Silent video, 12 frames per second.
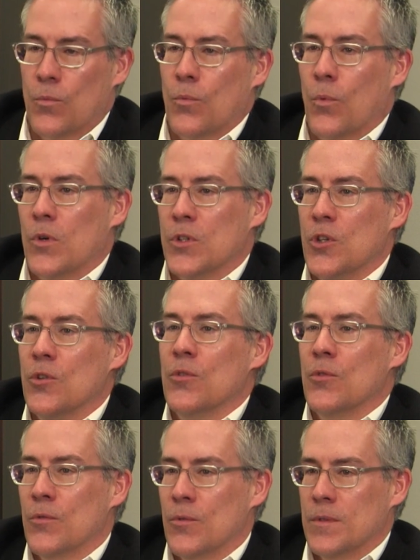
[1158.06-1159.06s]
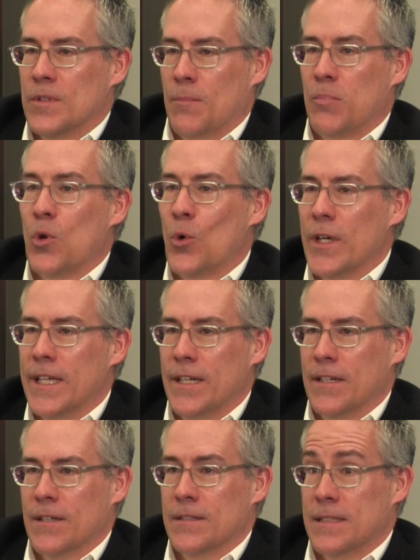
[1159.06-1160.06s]
will you deploy
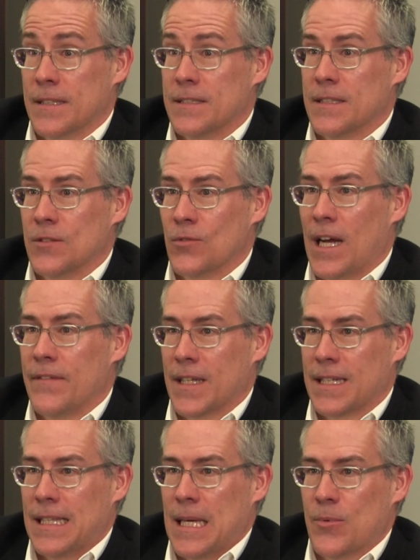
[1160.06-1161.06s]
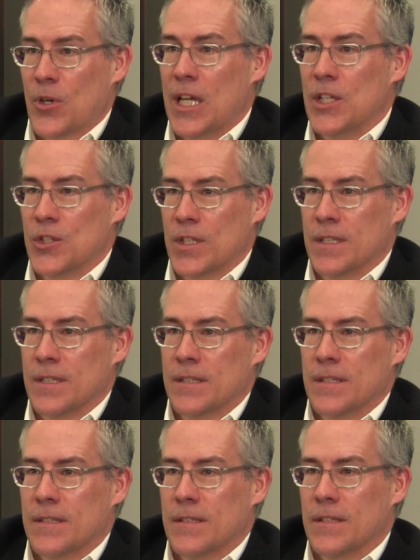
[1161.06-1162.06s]
here to, to drive the collaboration?
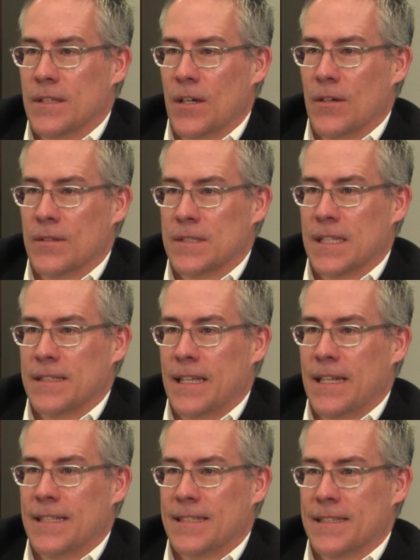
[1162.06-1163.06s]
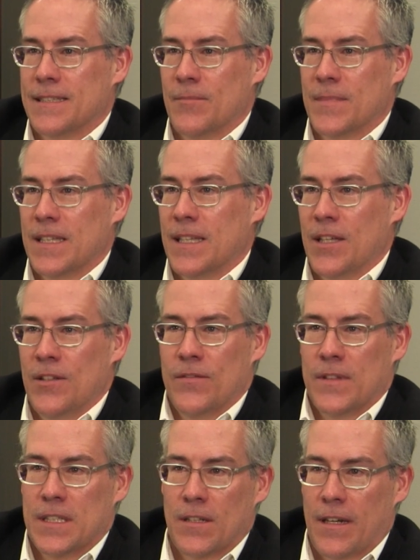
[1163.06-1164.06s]
You know, is it and is it something that
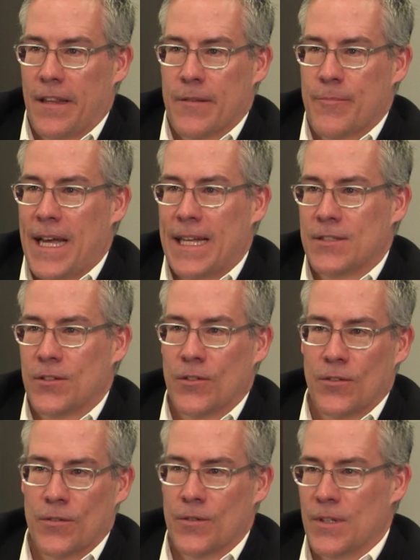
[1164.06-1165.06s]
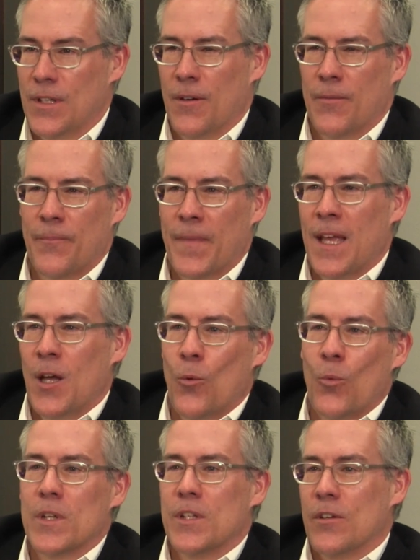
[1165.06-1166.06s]
you've leaned on in the past, or you know?
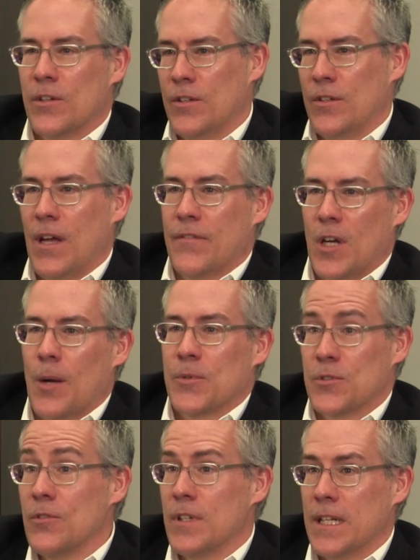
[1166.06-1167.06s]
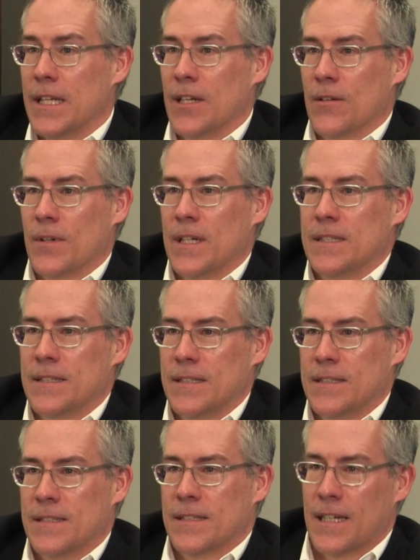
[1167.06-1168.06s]
what you you have an opportunity here, right, to
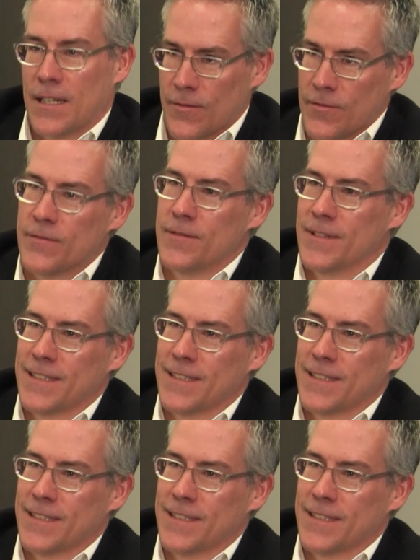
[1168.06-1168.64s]
just kind of